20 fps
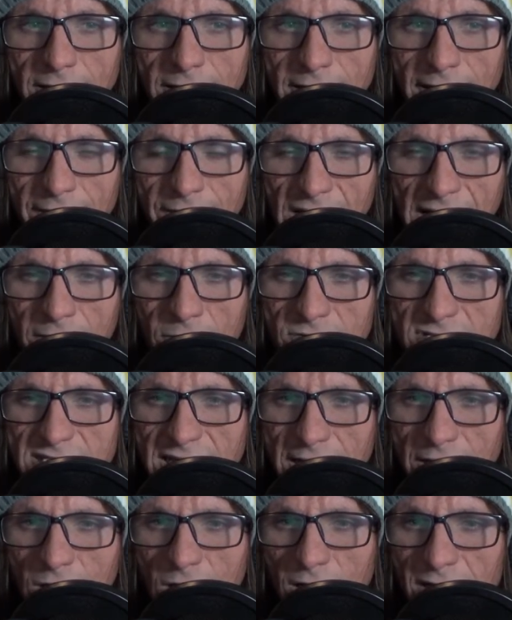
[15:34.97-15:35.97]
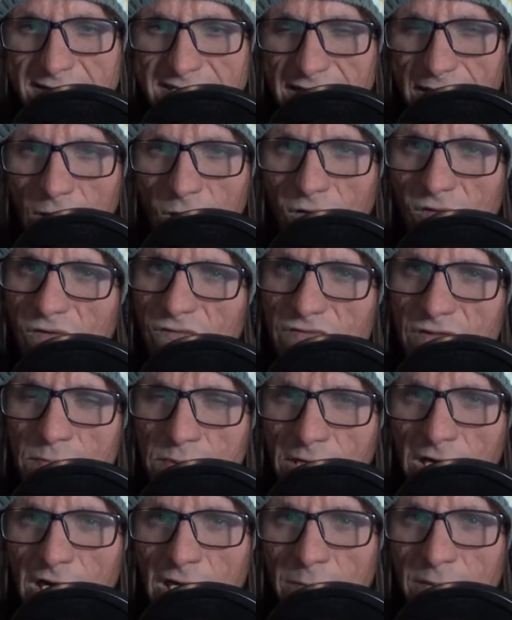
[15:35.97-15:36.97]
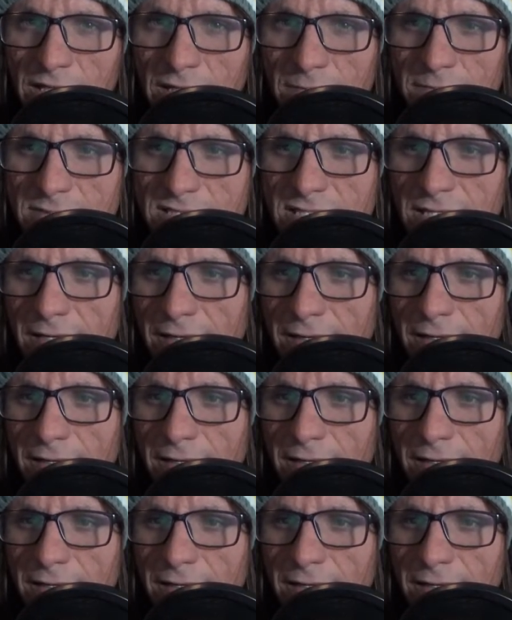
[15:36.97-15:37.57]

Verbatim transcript: and that was like causing all of the problems